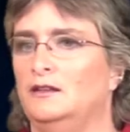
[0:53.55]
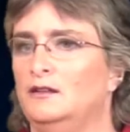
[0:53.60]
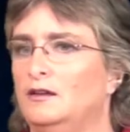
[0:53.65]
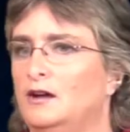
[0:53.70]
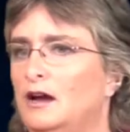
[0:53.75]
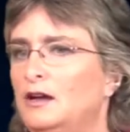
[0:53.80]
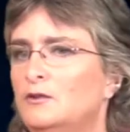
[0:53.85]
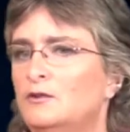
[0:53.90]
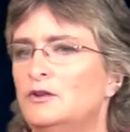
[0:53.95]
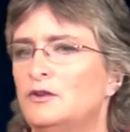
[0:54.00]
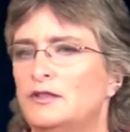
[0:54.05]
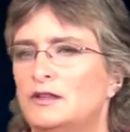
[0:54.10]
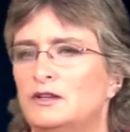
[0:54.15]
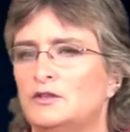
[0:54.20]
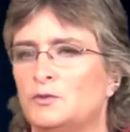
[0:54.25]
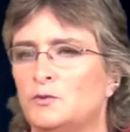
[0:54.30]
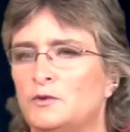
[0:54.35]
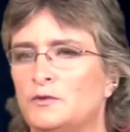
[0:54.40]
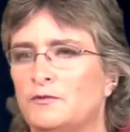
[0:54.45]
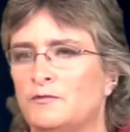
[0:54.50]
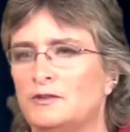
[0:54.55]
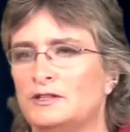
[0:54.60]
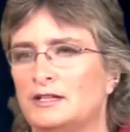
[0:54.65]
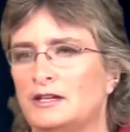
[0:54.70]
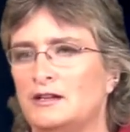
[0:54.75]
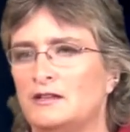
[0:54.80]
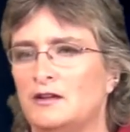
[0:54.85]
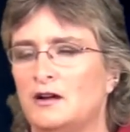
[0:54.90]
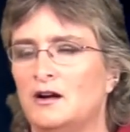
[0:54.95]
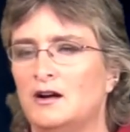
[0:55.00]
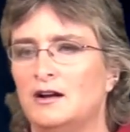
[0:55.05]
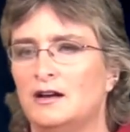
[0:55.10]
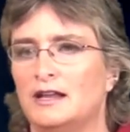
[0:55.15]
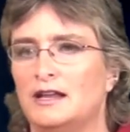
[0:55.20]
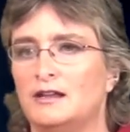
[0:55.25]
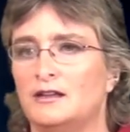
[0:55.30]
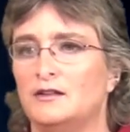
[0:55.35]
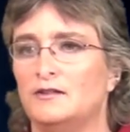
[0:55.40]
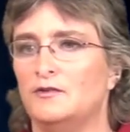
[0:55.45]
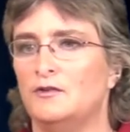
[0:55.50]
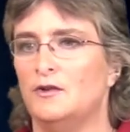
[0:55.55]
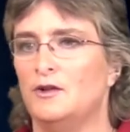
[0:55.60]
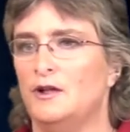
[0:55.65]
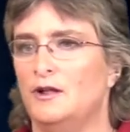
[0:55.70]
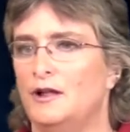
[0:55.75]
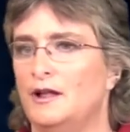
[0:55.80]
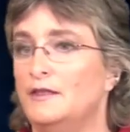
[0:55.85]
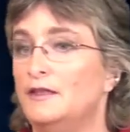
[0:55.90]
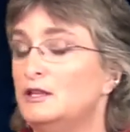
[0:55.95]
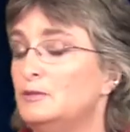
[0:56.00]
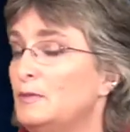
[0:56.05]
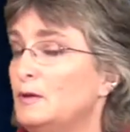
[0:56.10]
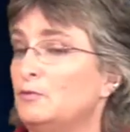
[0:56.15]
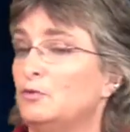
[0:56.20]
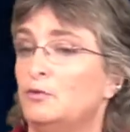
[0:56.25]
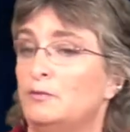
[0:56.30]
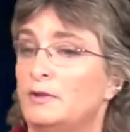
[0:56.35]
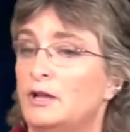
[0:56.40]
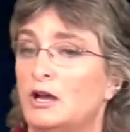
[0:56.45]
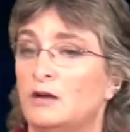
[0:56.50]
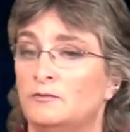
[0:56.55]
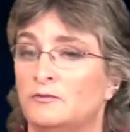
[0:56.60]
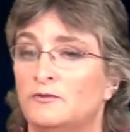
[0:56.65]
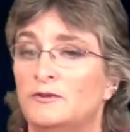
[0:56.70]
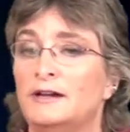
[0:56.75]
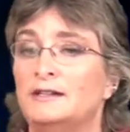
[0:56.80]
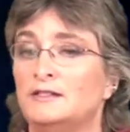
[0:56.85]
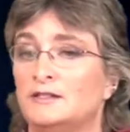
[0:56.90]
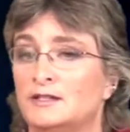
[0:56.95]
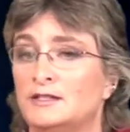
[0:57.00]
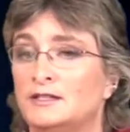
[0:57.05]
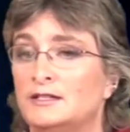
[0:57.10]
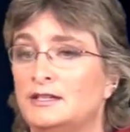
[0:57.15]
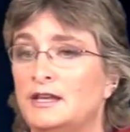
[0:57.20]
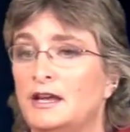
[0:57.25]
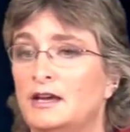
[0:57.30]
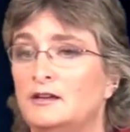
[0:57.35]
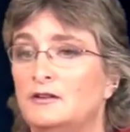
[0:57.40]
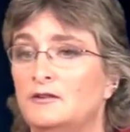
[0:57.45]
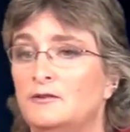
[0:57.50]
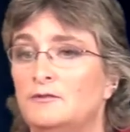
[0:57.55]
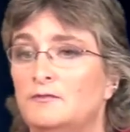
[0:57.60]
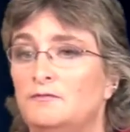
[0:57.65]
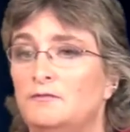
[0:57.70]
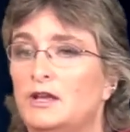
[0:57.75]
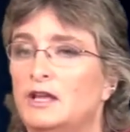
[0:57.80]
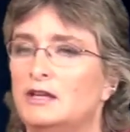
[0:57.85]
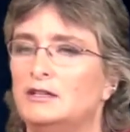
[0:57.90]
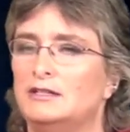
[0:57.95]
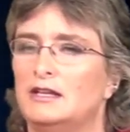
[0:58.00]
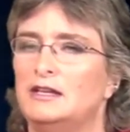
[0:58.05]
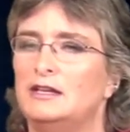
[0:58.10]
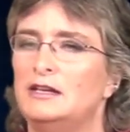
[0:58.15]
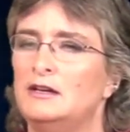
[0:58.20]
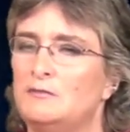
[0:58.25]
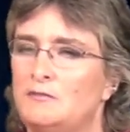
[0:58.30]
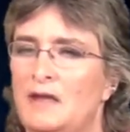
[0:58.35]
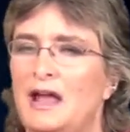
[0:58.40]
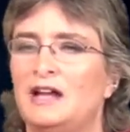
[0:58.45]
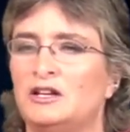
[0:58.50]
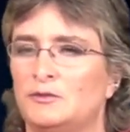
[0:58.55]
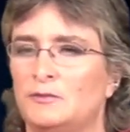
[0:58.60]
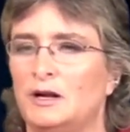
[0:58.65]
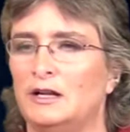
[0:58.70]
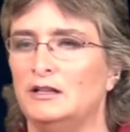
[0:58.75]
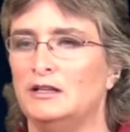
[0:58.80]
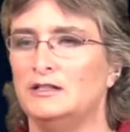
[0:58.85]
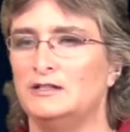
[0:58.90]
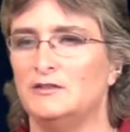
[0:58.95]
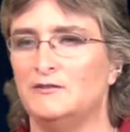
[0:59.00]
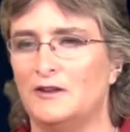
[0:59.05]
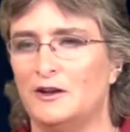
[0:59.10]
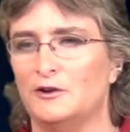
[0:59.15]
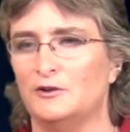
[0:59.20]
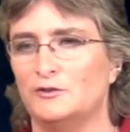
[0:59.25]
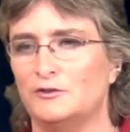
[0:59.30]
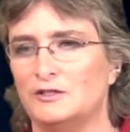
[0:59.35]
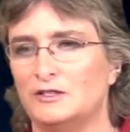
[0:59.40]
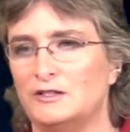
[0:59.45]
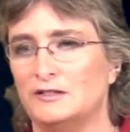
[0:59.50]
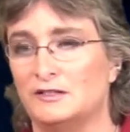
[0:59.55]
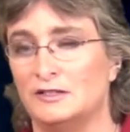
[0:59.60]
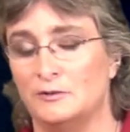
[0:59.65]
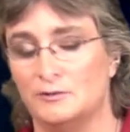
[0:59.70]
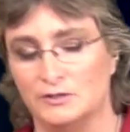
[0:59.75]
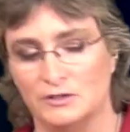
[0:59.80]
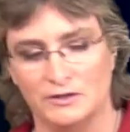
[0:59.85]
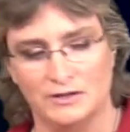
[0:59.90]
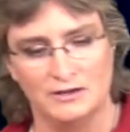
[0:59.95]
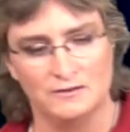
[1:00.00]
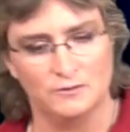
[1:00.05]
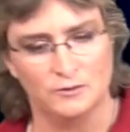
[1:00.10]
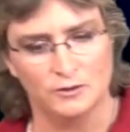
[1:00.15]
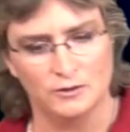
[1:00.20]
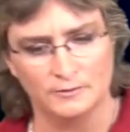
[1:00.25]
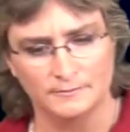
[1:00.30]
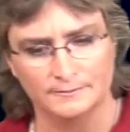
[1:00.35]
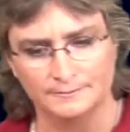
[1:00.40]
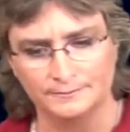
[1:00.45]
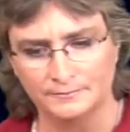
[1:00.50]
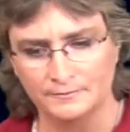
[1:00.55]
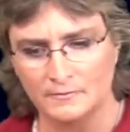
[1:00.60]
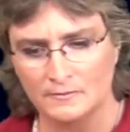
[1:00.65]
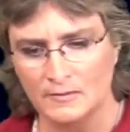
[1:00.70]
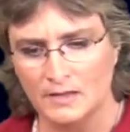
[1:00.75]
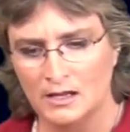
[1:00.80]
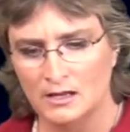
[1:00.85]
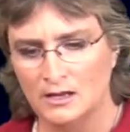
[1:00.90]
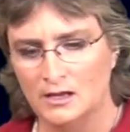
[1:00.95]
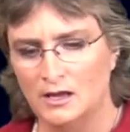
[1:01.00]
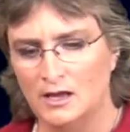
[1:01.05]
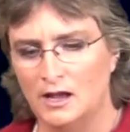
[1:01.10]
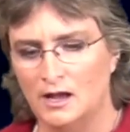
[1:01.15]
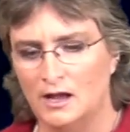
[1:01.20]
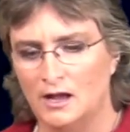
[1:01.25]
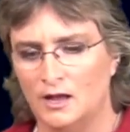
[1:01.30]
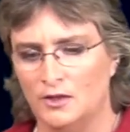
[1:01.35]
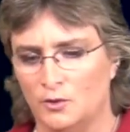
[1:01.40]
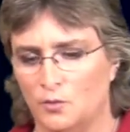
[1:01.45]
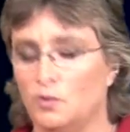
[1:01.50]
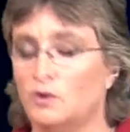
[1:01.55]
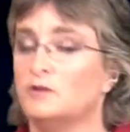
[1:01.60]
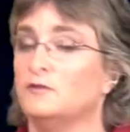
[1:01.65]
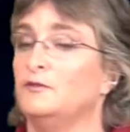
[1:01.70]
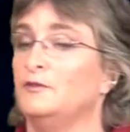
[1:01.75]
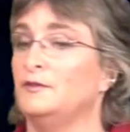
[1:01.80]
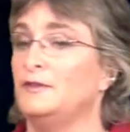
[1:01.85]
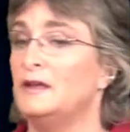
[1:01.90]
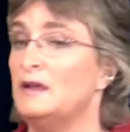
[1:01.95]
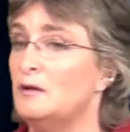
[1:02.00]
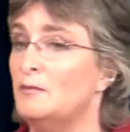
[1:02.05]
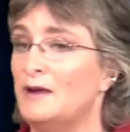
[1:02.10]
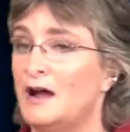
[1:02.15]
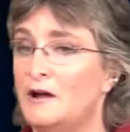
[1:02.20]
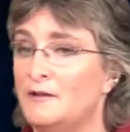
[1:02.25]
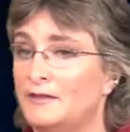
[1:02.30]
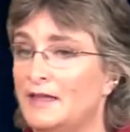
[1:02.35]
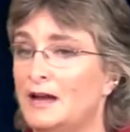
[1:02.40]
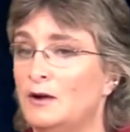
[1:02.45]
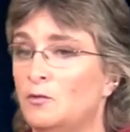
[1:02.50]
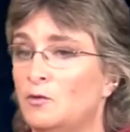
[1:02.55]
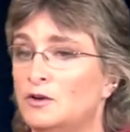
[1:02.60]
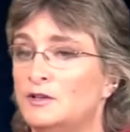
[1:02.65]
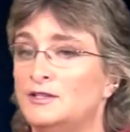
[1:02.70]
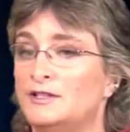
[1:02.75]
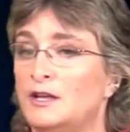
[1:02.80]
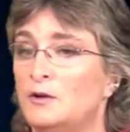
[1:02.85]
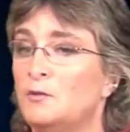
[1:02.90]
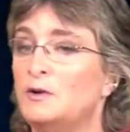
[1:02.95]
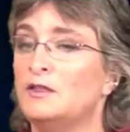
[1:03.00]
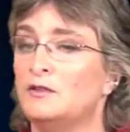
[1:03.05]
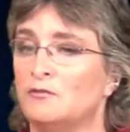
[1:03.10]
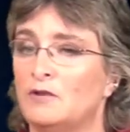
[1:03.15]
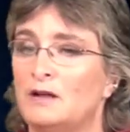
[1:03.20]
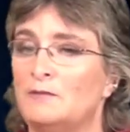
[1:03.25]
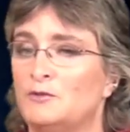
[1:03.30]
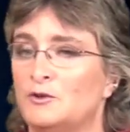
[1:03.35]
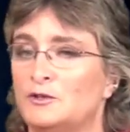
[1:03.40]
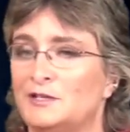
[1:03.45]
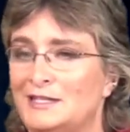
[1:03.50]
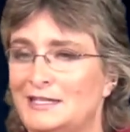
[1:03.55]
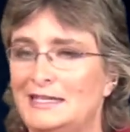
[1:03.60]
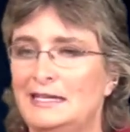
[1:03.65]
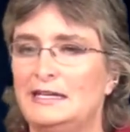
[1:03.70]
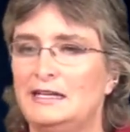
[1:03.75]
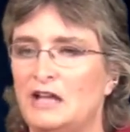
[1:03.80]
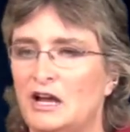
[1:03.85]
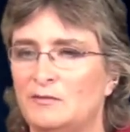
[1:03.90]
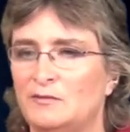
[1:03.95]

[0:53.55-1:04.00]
I don't know that it's worth risking the heartache. And these people would become friends instead because they didn't match my list of characteristics I was looking for. And the wonderful thing about that was that when the right person did come